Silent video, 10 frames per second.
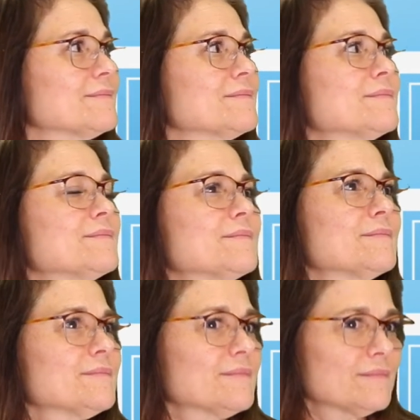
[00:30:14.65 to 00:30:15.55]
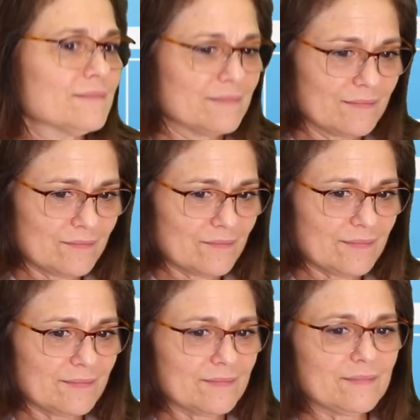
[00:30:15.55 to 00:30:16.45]

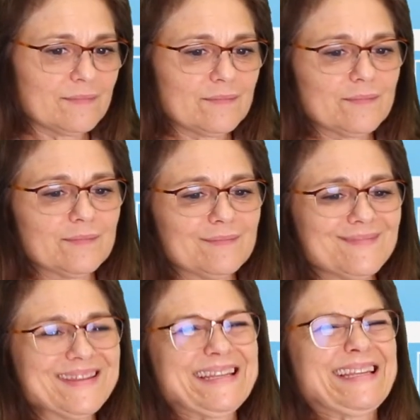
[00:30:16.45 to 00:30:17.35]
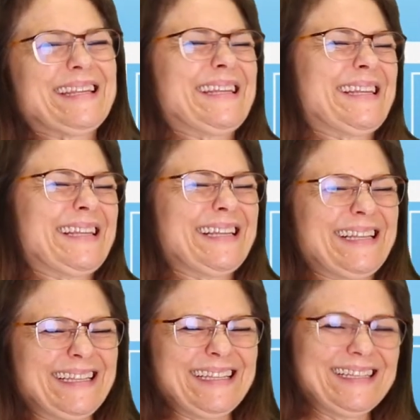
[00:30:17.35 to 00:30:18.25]

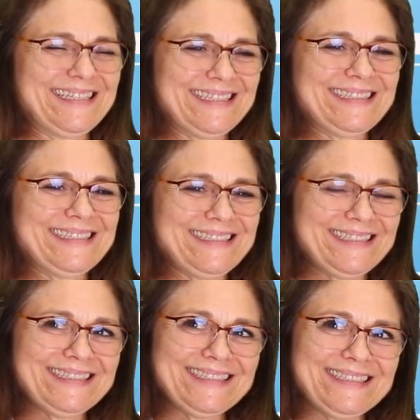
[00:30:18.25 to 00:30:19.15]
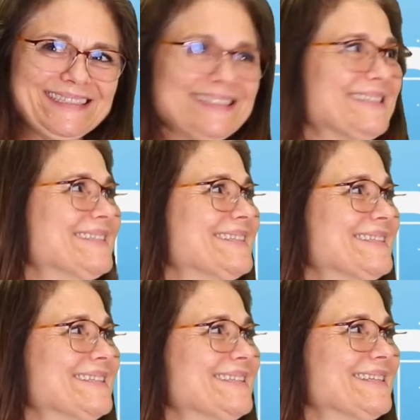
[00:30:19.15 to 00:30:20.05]

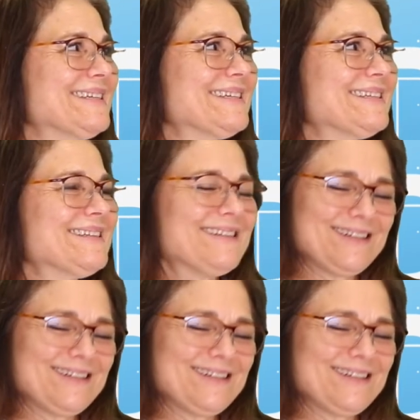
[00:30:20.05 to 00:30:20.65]
The person shown says nothing.